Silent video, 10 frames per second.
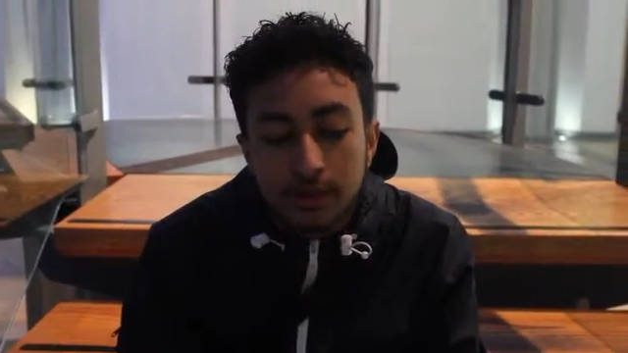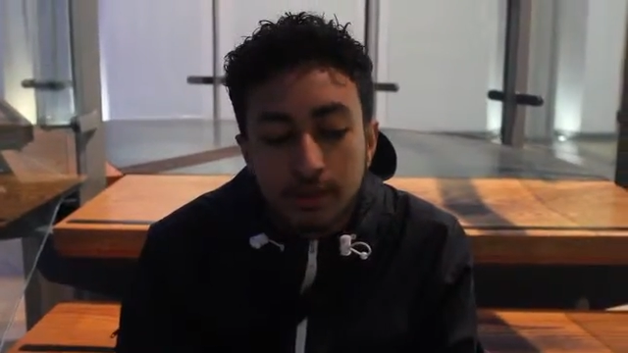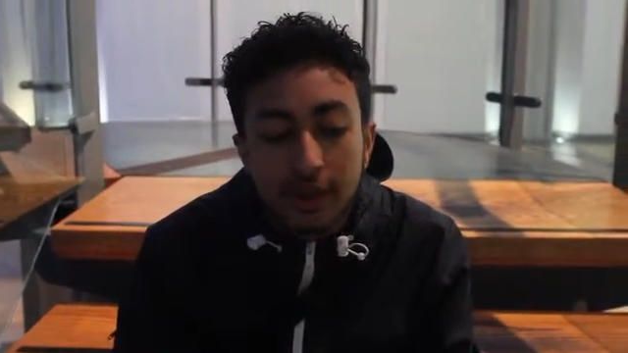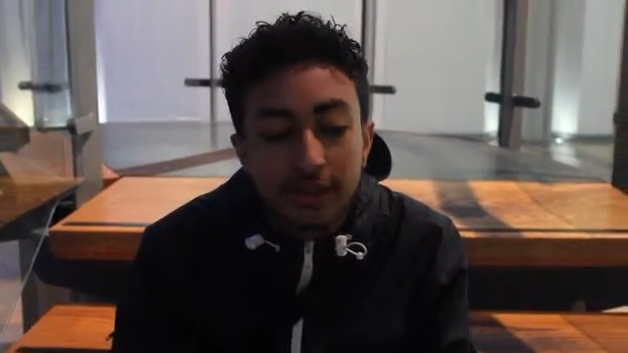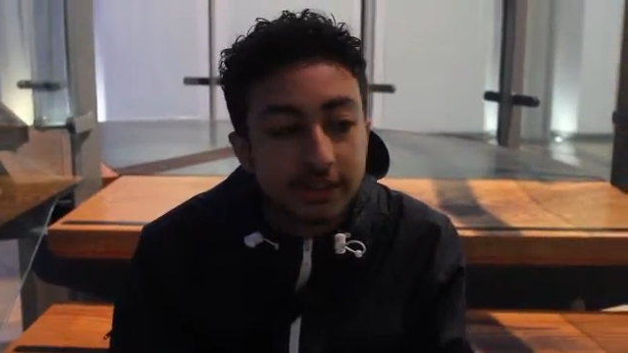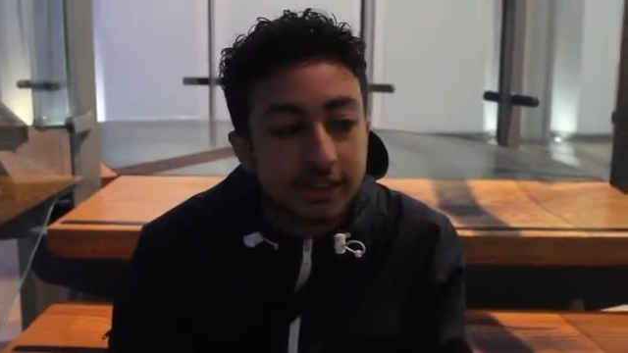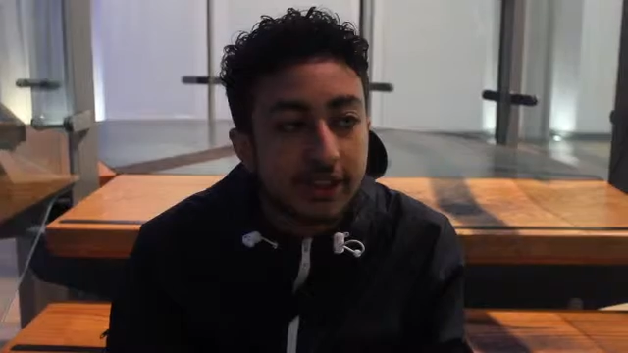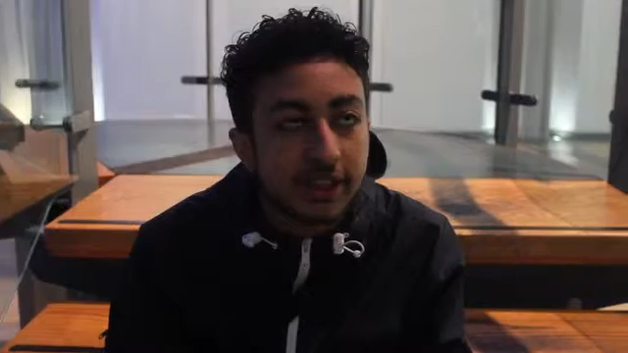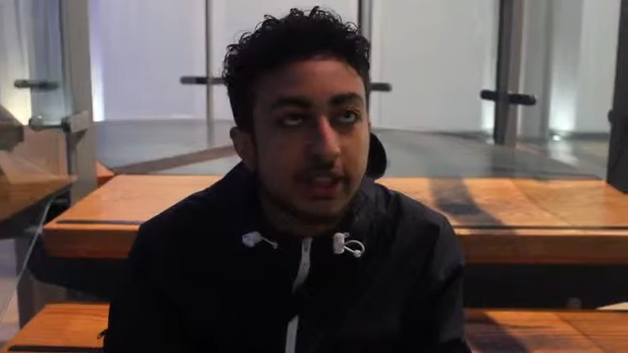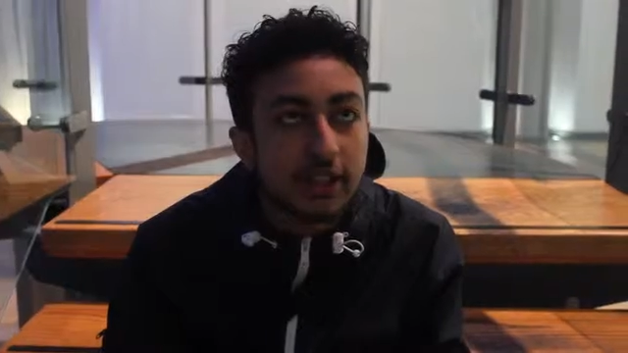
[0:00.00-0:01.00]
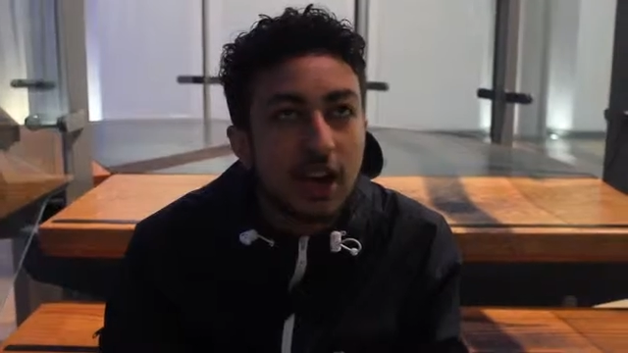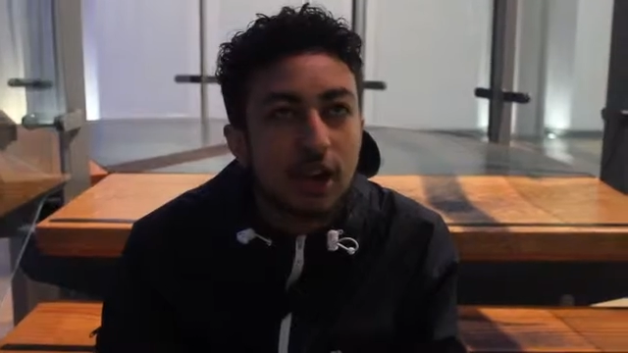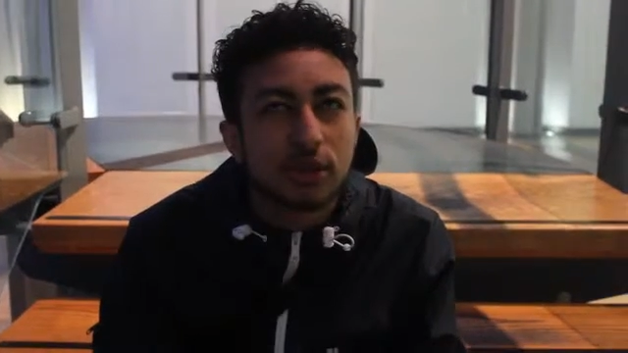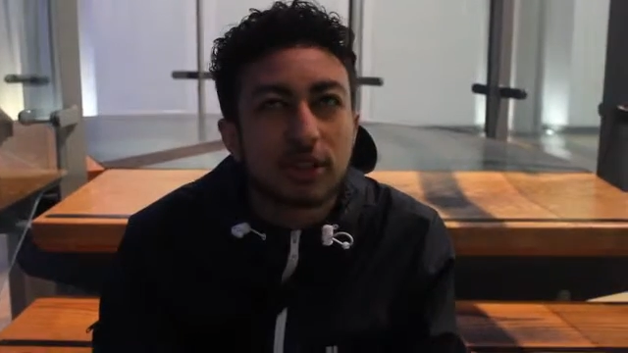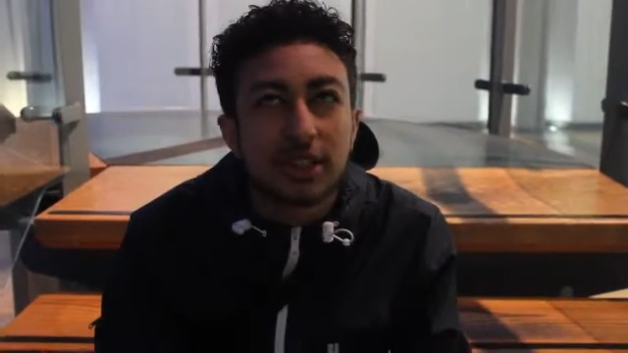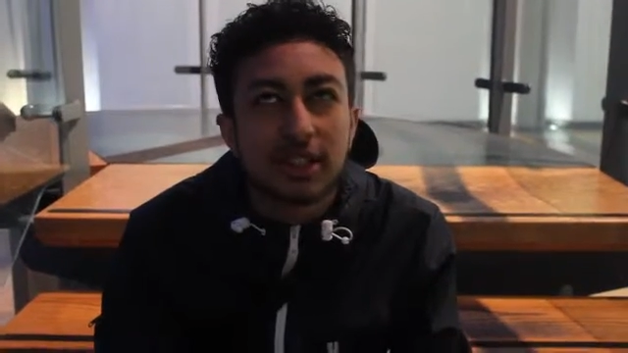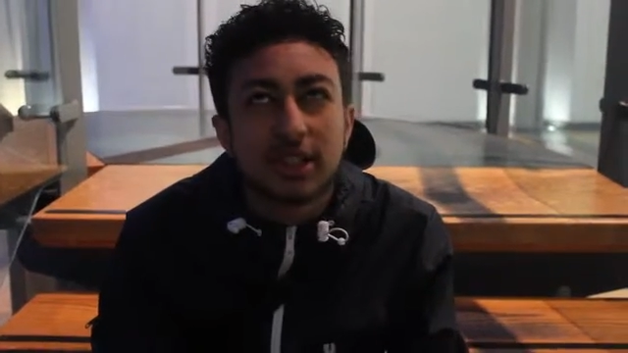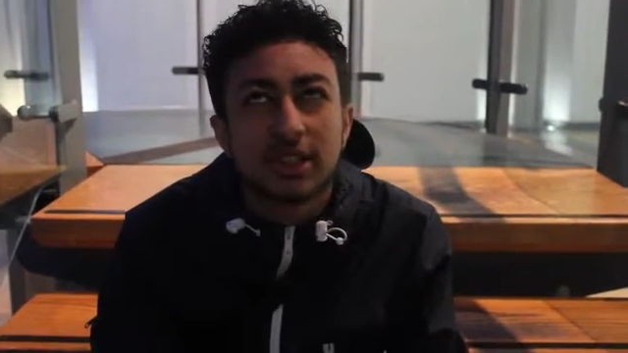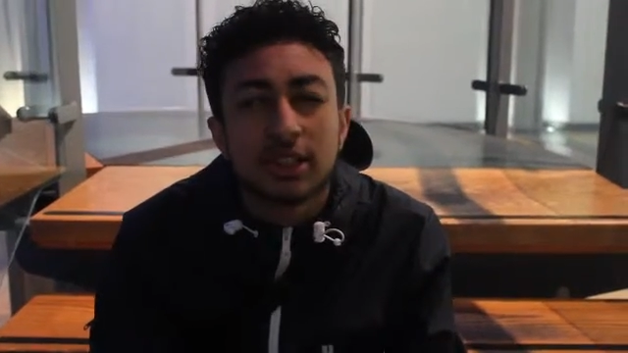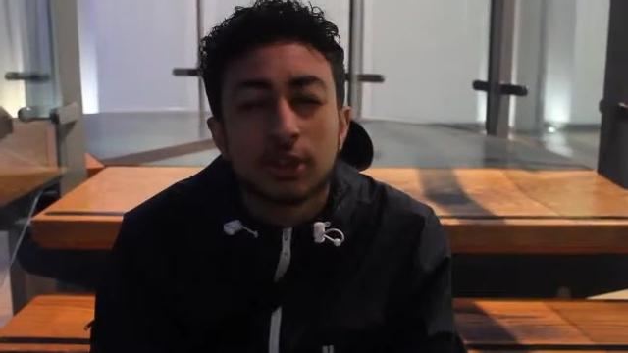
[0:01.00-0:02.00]
back in the day, I would say
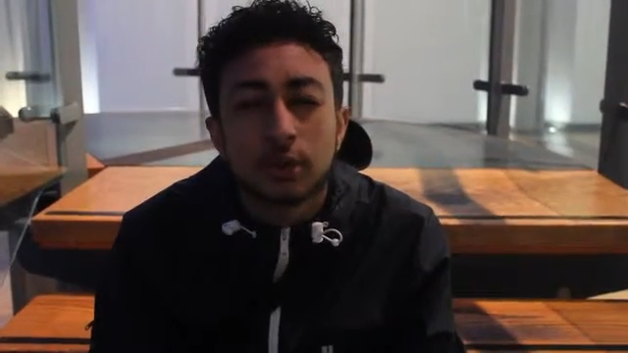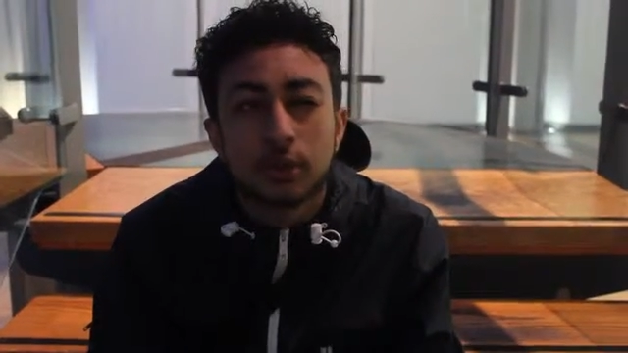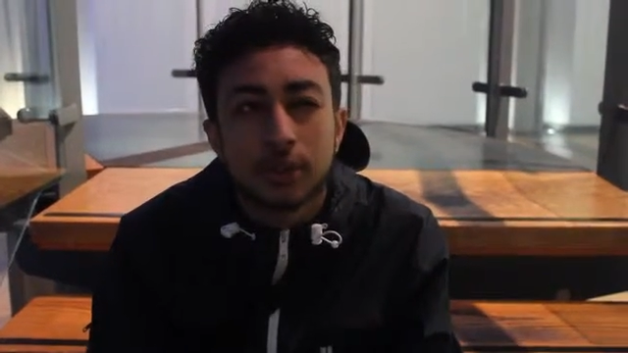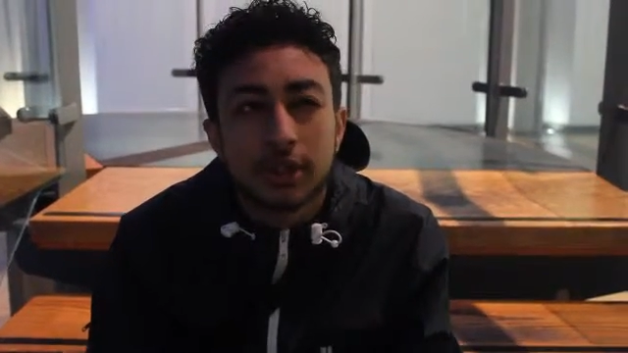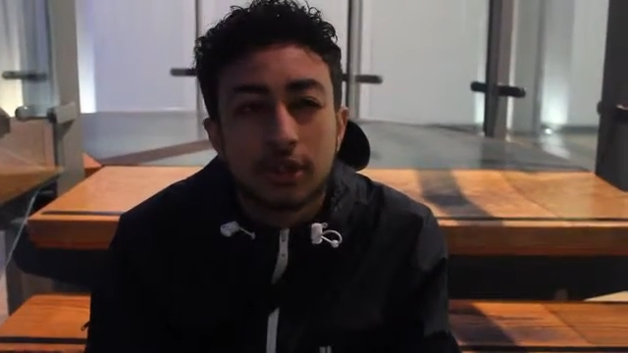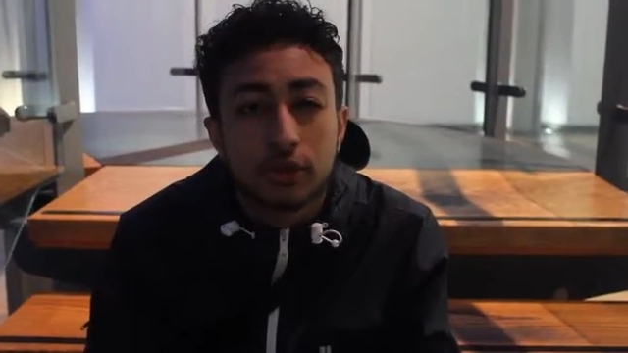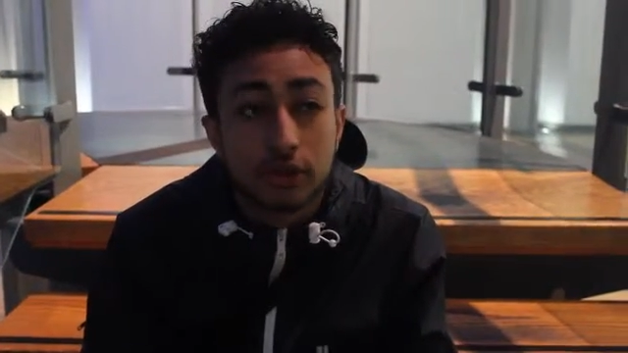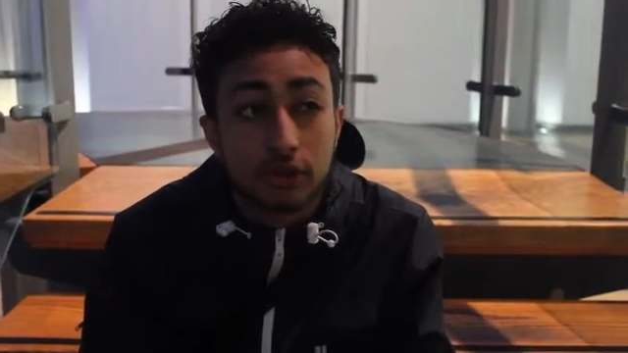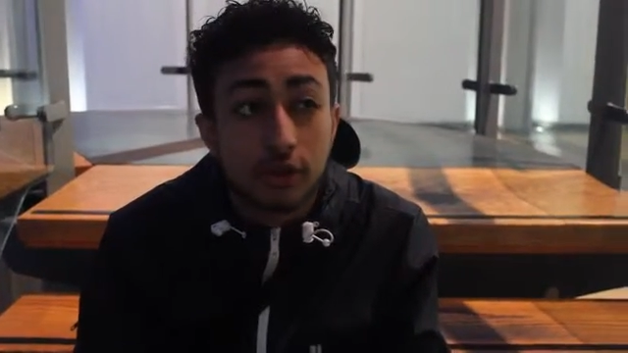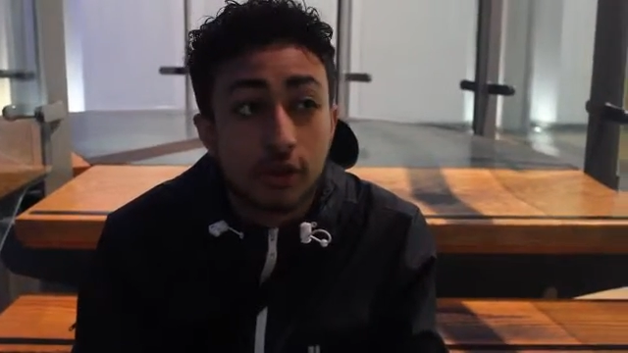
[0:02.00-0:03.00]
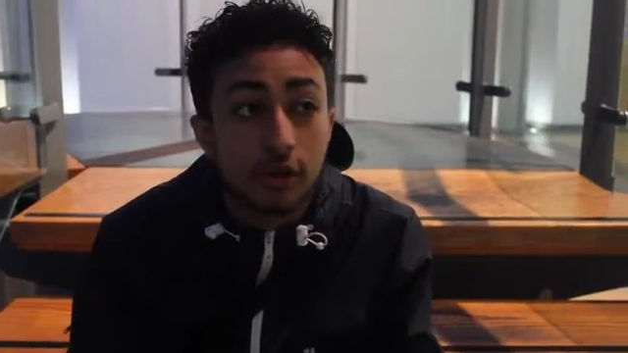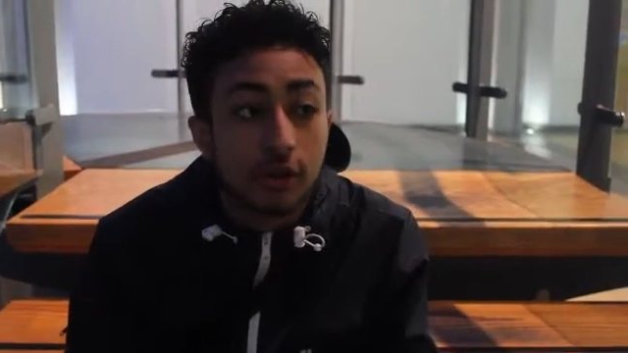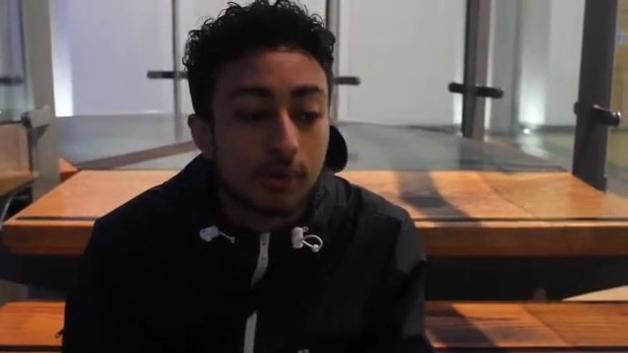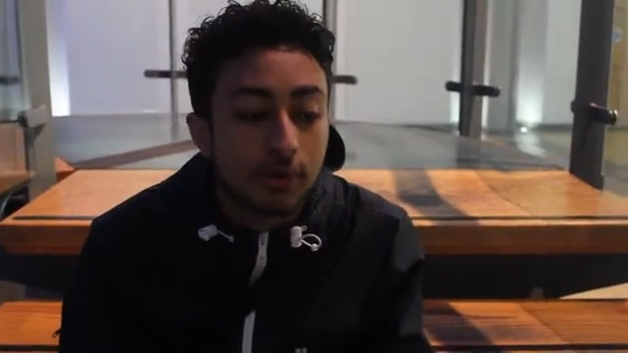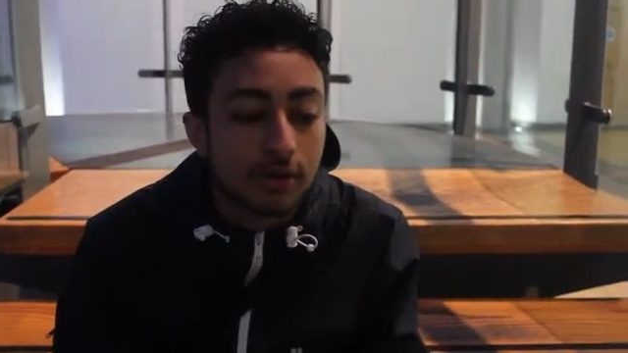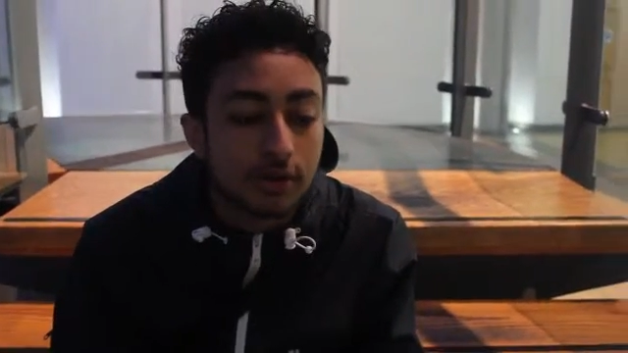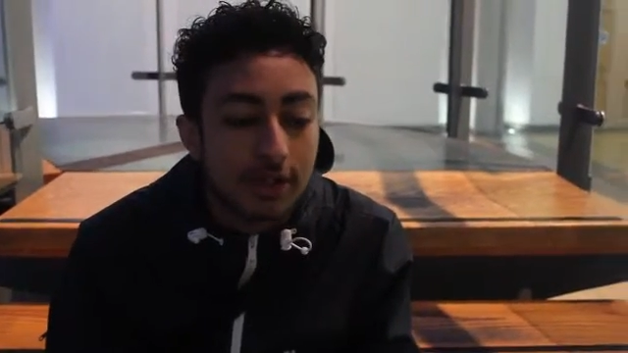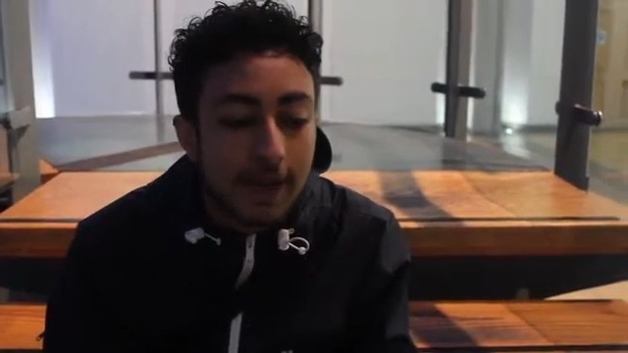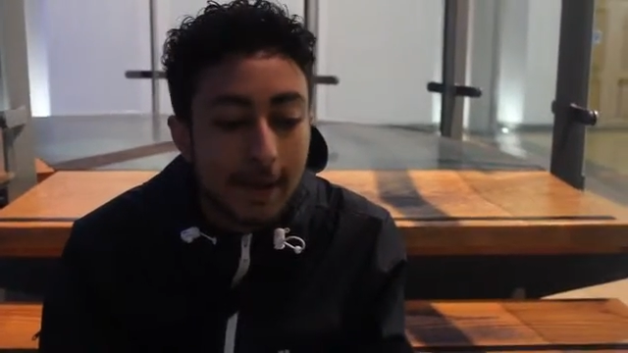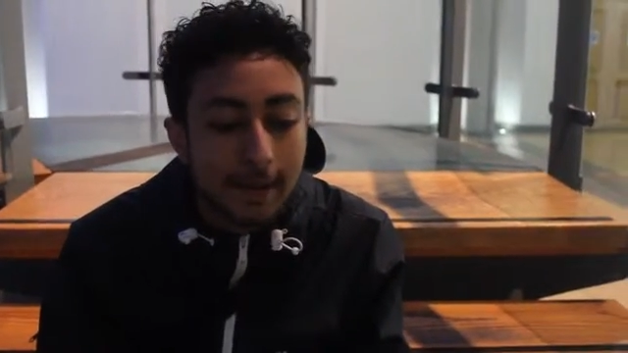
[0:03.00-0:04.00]
it would be Chris Tucker because
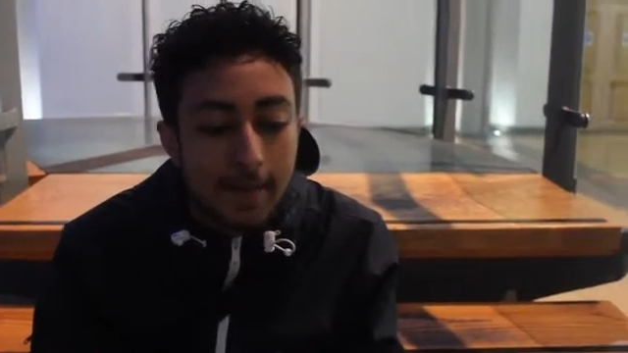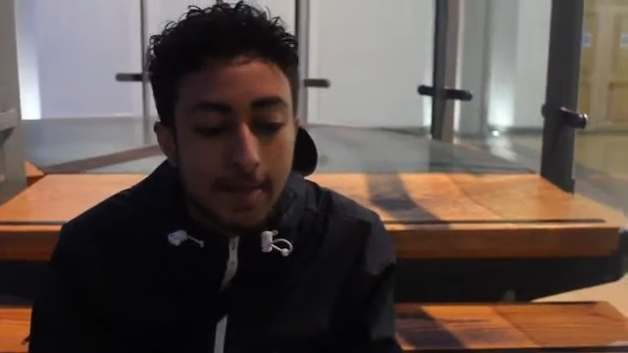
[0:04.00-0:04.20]
like